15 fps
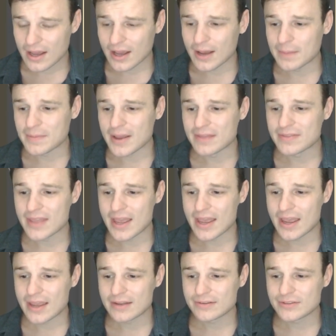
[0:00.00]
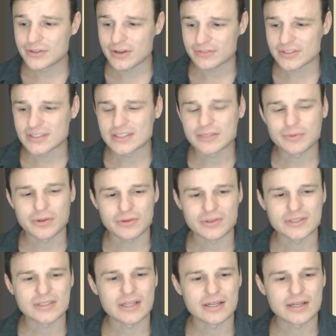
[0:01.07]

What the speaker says: And then you have to see whether it's